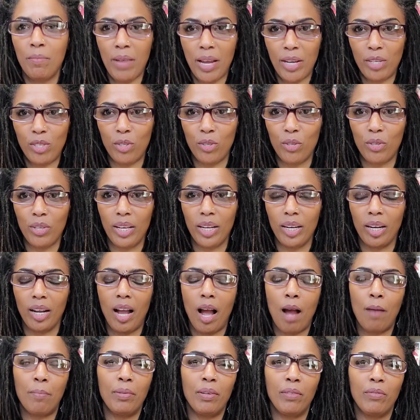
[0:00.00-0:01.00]
make sure you get
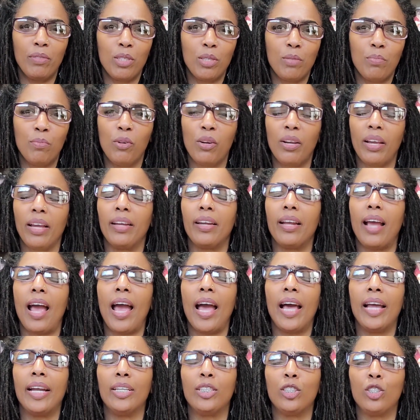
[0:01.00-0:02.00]
a copy of this book and
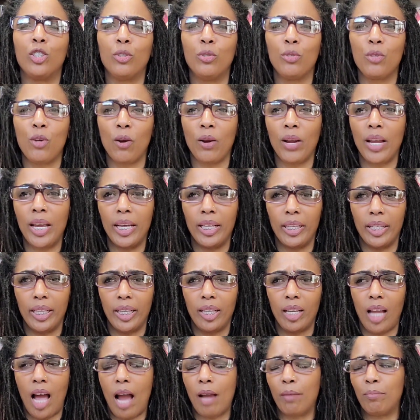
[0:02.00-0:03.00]
add it to your
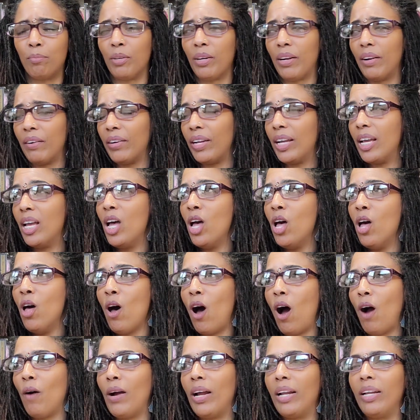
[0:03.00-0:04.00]
healing library.
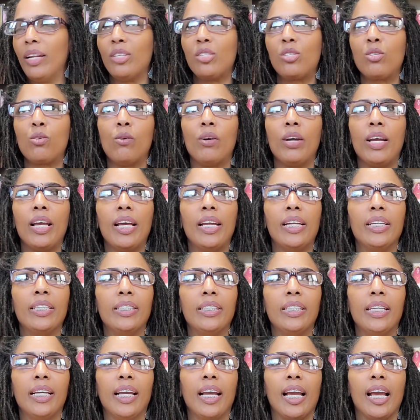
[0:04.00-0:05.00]
All right, let's go ahead
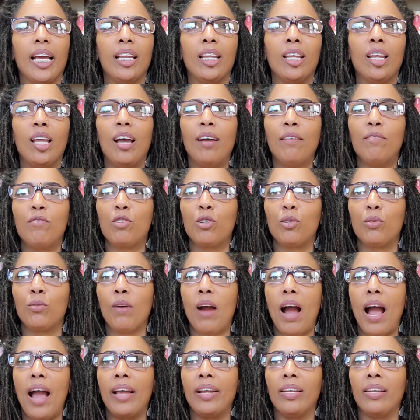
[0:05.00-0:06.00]
and dig in. Left or
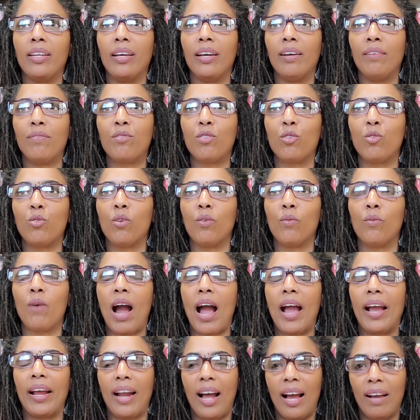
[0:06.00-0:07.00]
right, left or
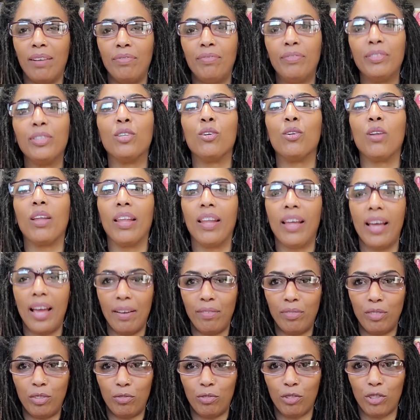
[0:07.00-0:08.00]
right. I feel
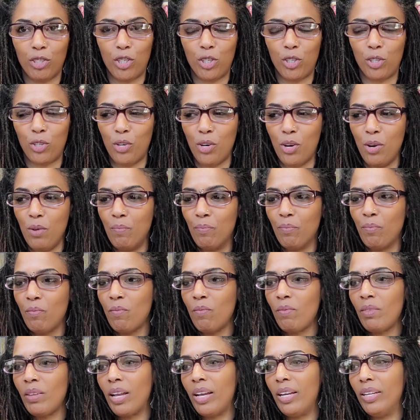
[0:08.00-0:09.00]
left for sure.
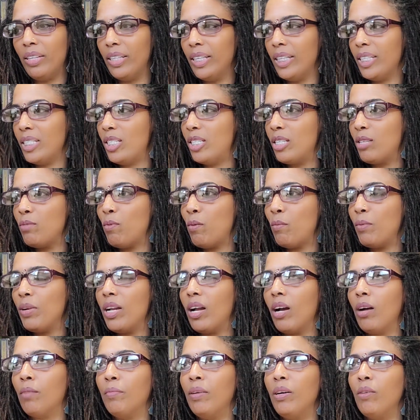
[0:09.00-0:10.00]
And let's see what
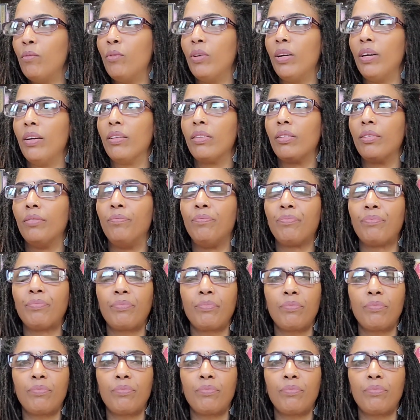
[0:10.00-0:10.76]
we come up with.